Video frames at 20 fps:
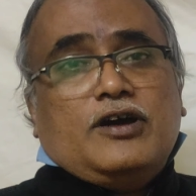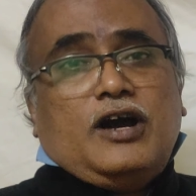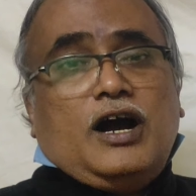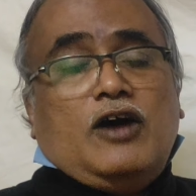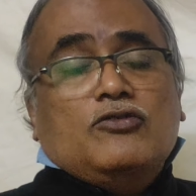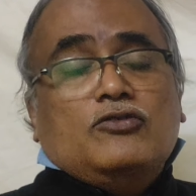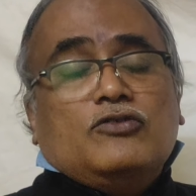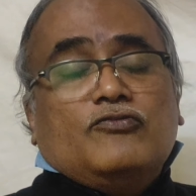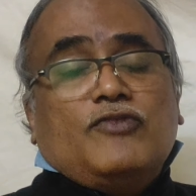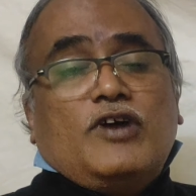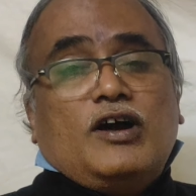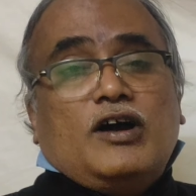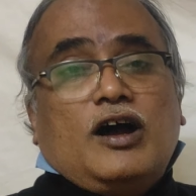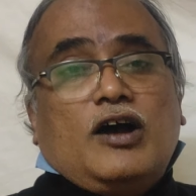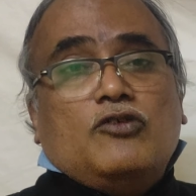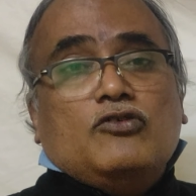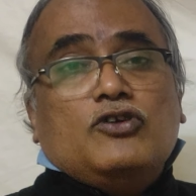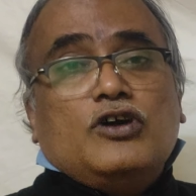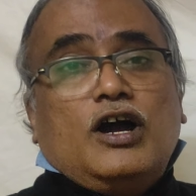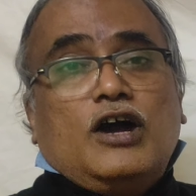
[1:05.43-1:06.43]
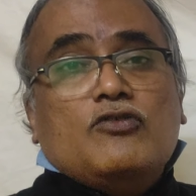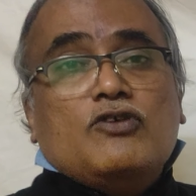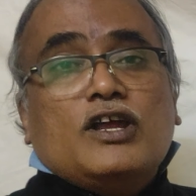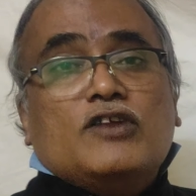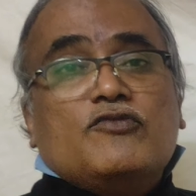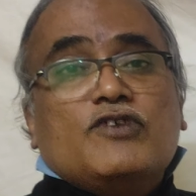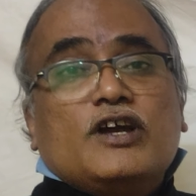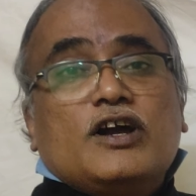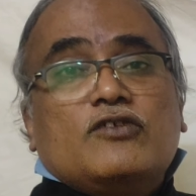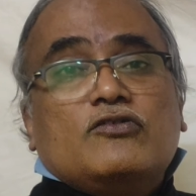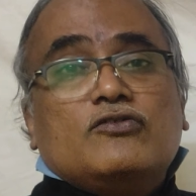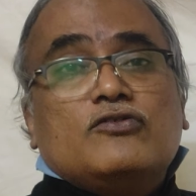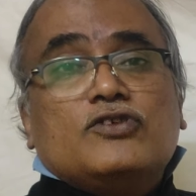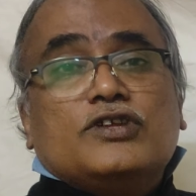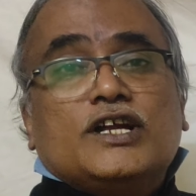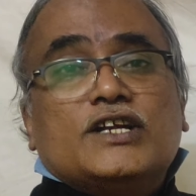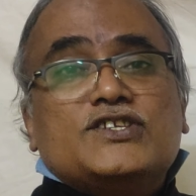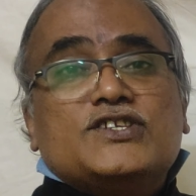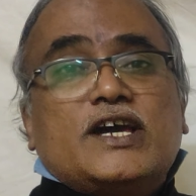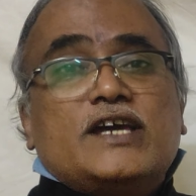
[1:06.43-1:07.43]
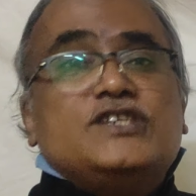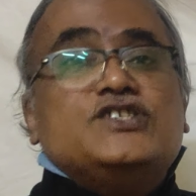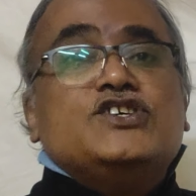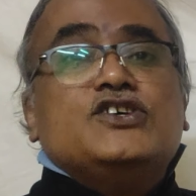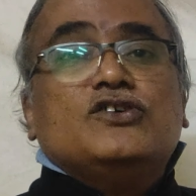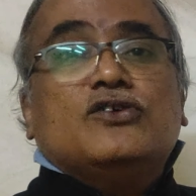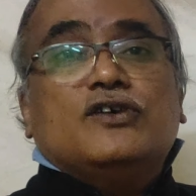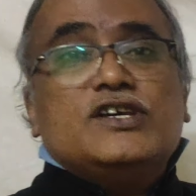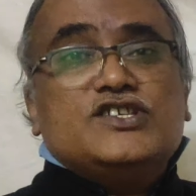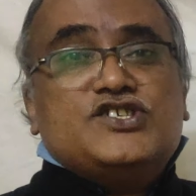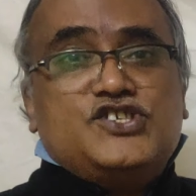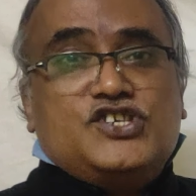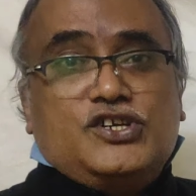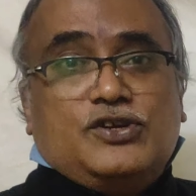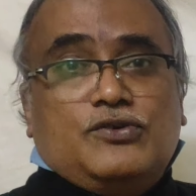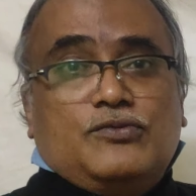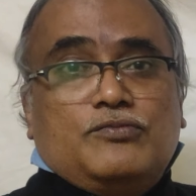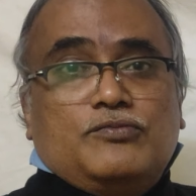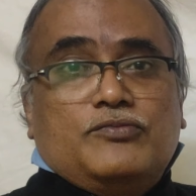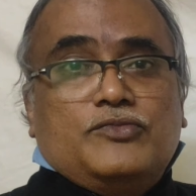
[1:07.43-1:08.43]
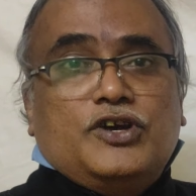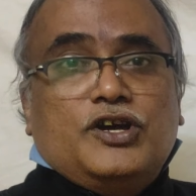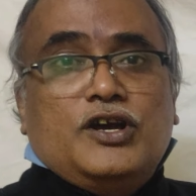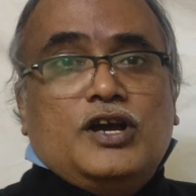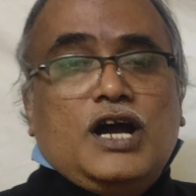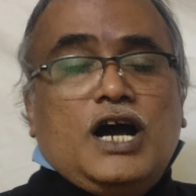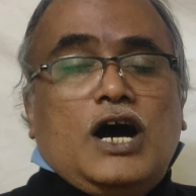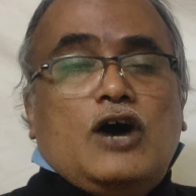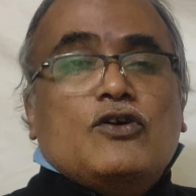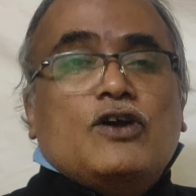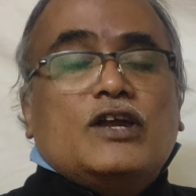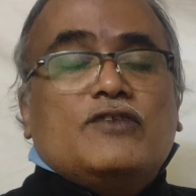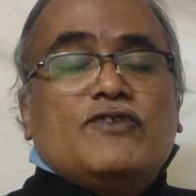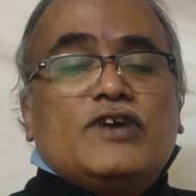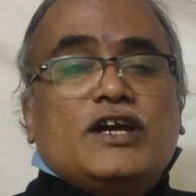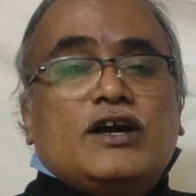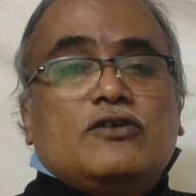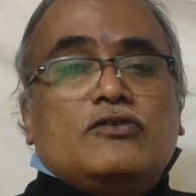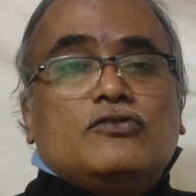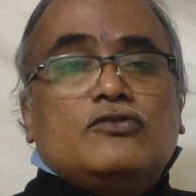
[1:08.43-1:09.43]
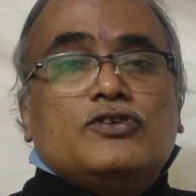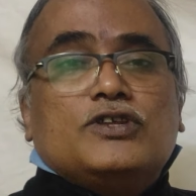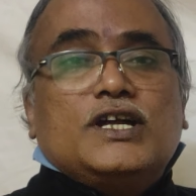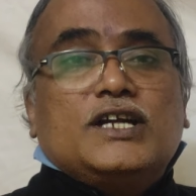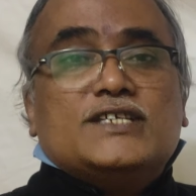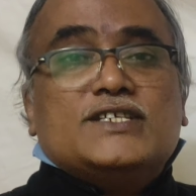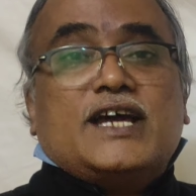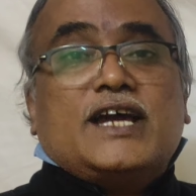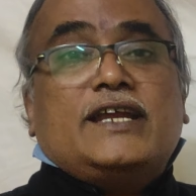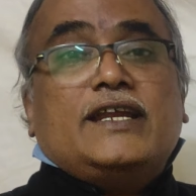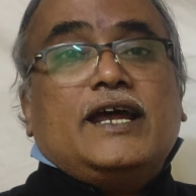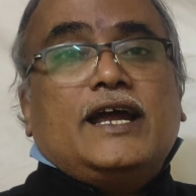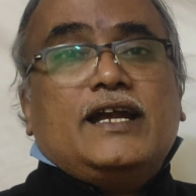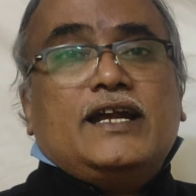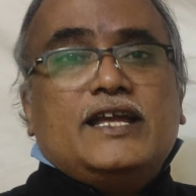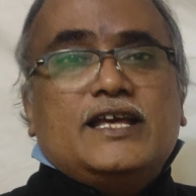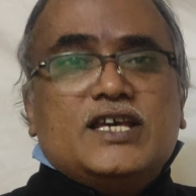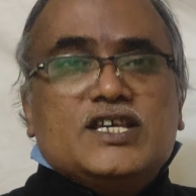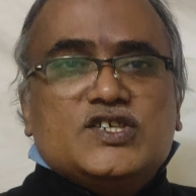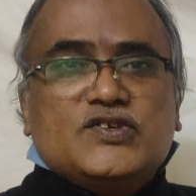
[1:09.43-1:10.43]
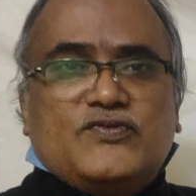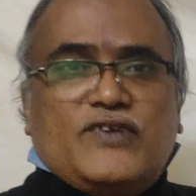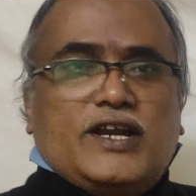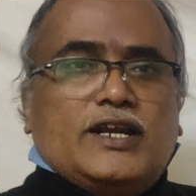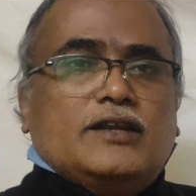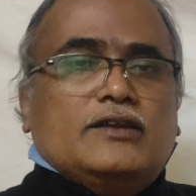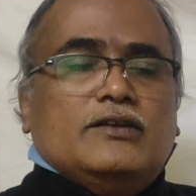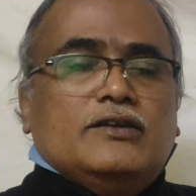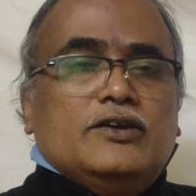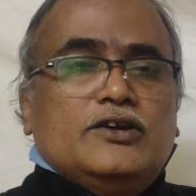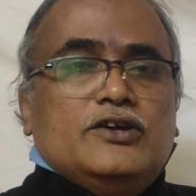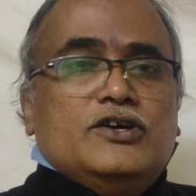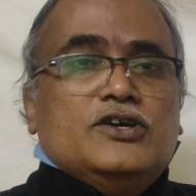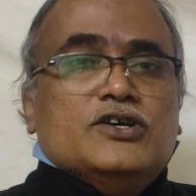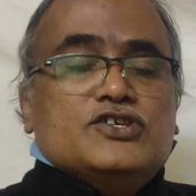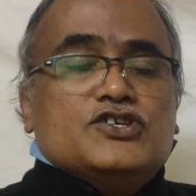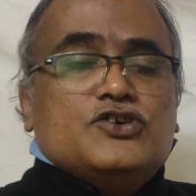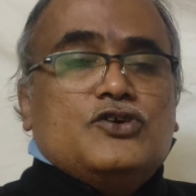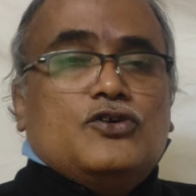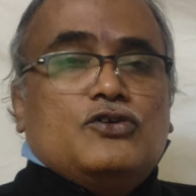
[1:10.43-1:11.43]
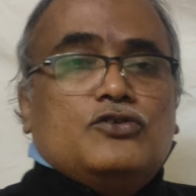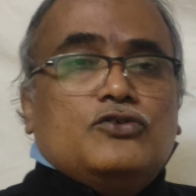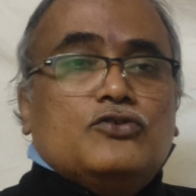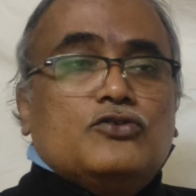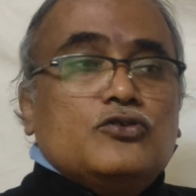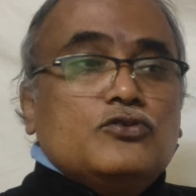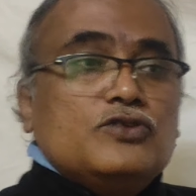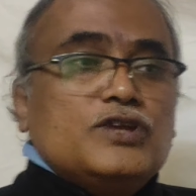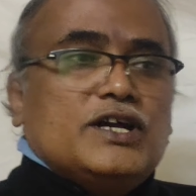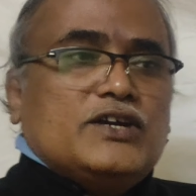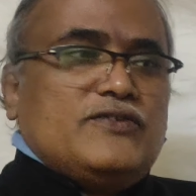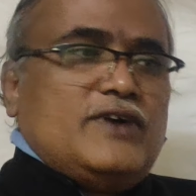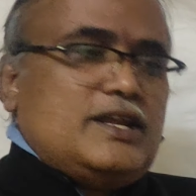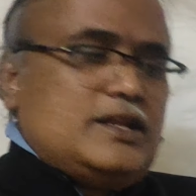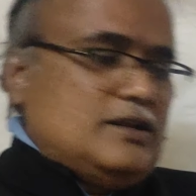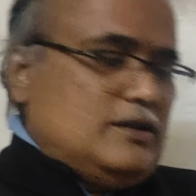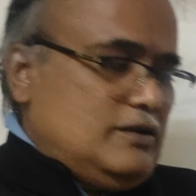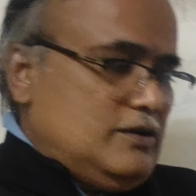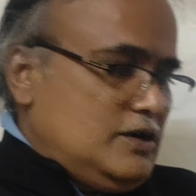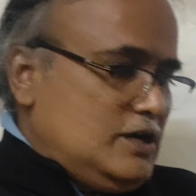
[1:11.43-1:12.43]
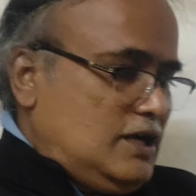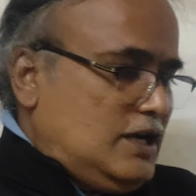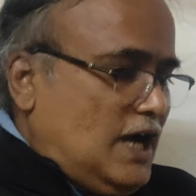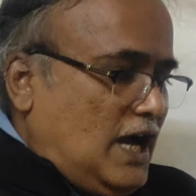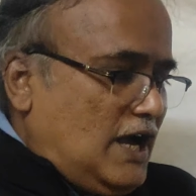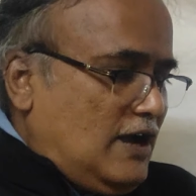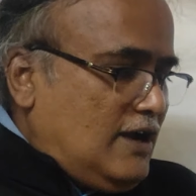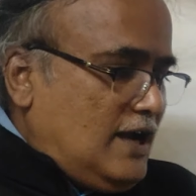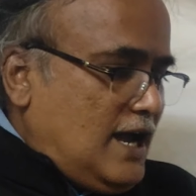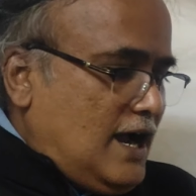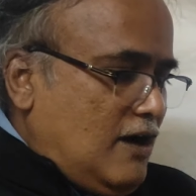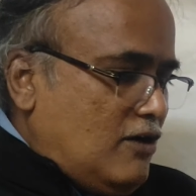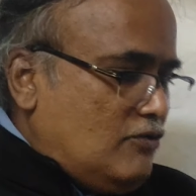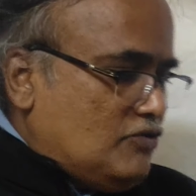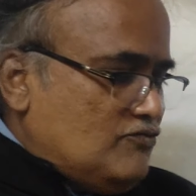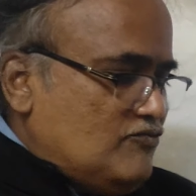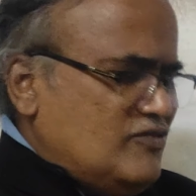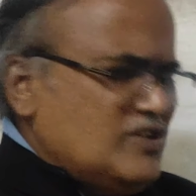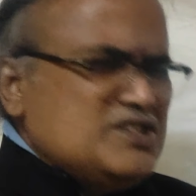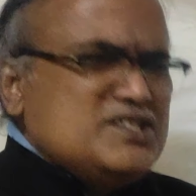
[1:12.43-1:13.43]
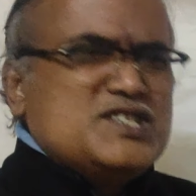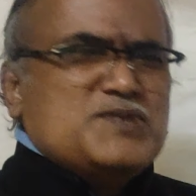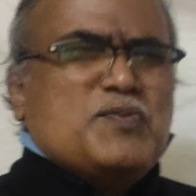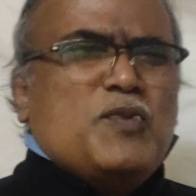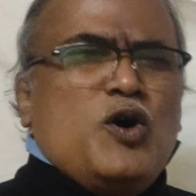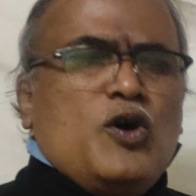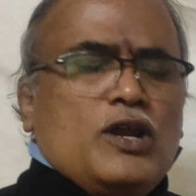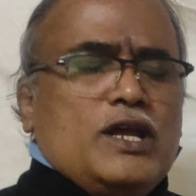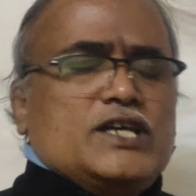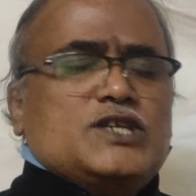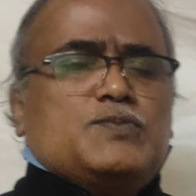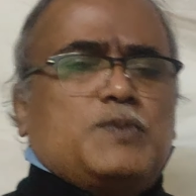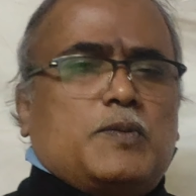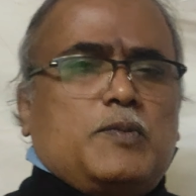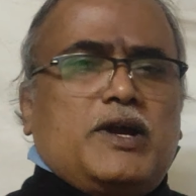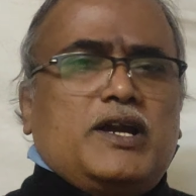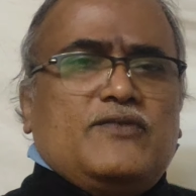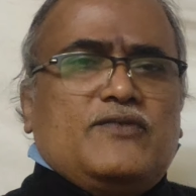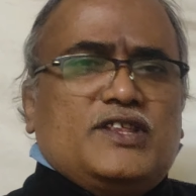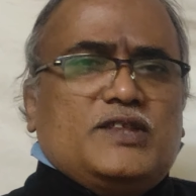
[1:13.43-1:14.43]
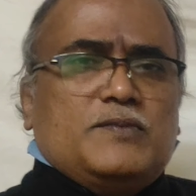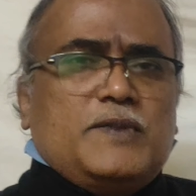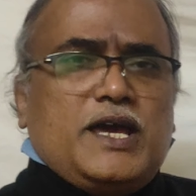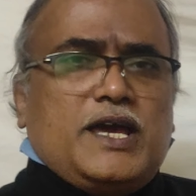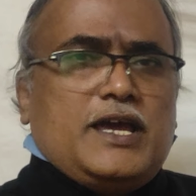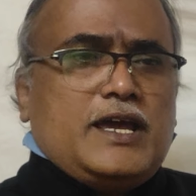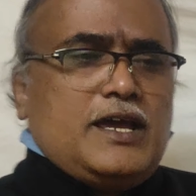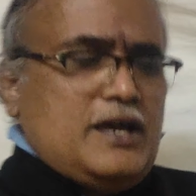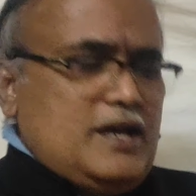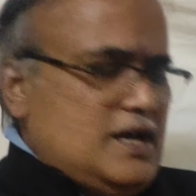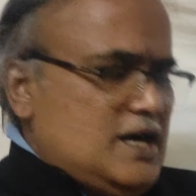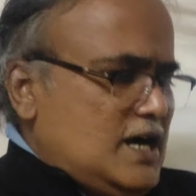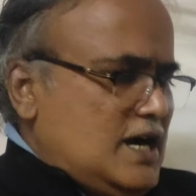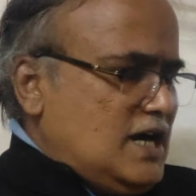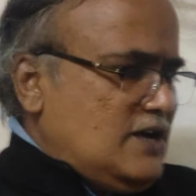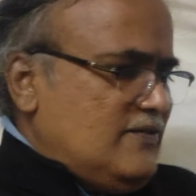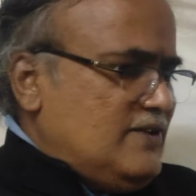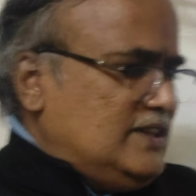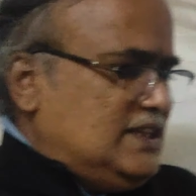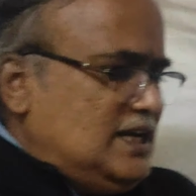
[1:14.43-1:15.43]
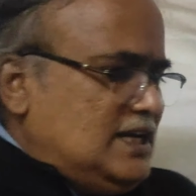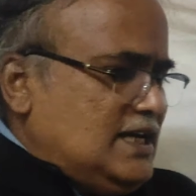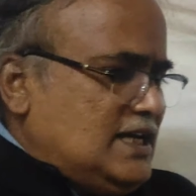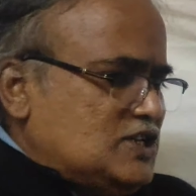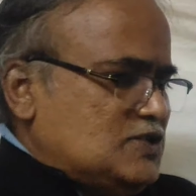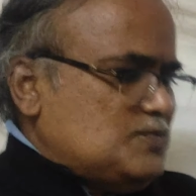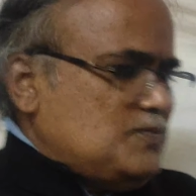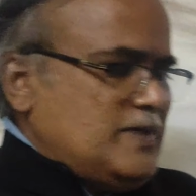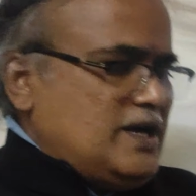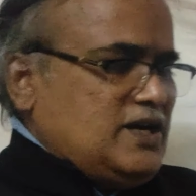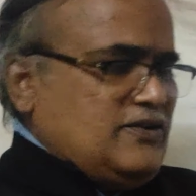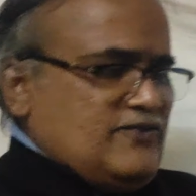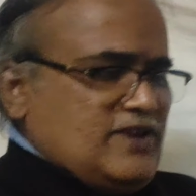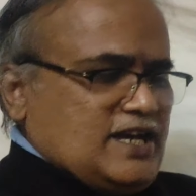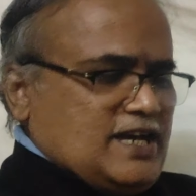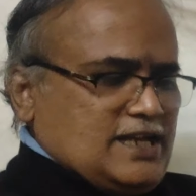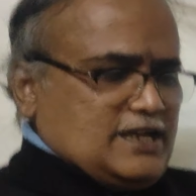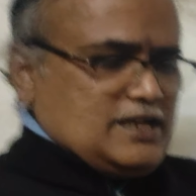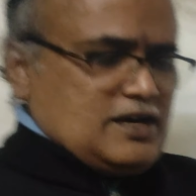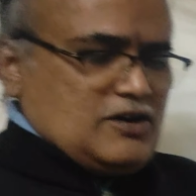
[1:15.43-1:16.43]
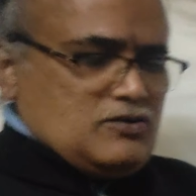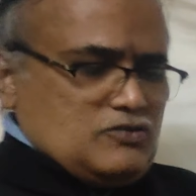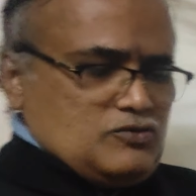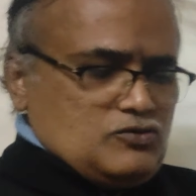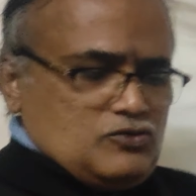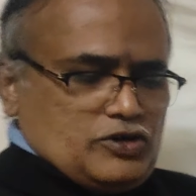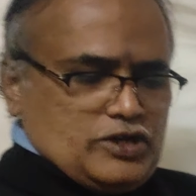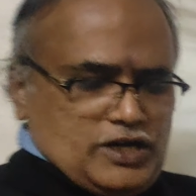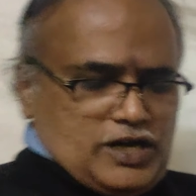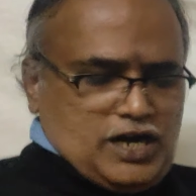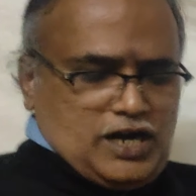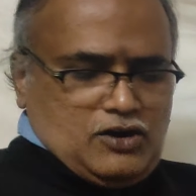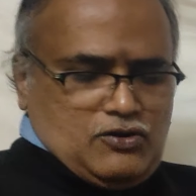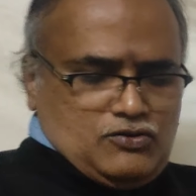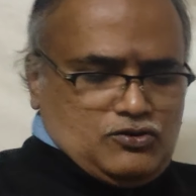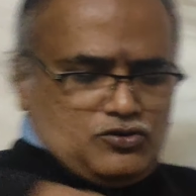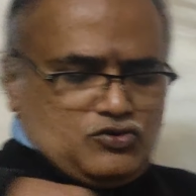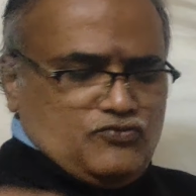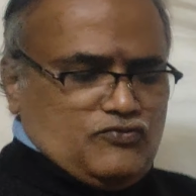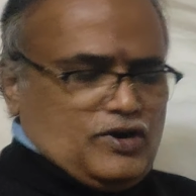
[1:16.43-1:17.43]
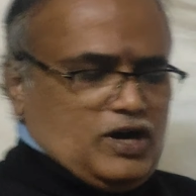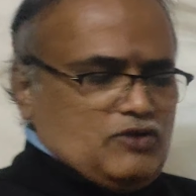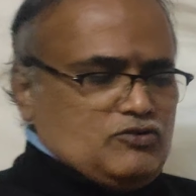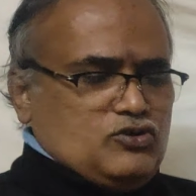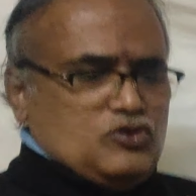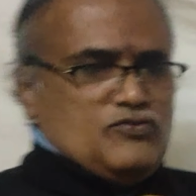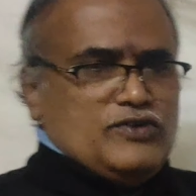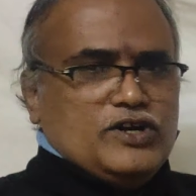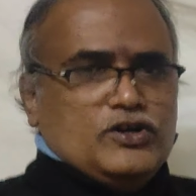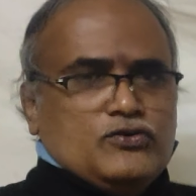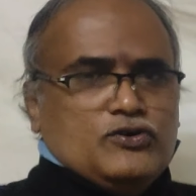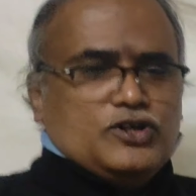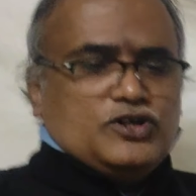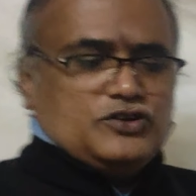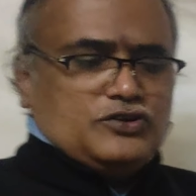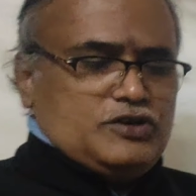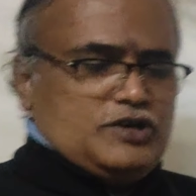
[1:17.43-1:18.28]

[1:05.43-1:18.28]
How can we conclude that sin 0 is 0? How can we conclude that sin 90 is 1? So to do that one, I have one small experiment with me, and with that experiment we can conclude how do we do it.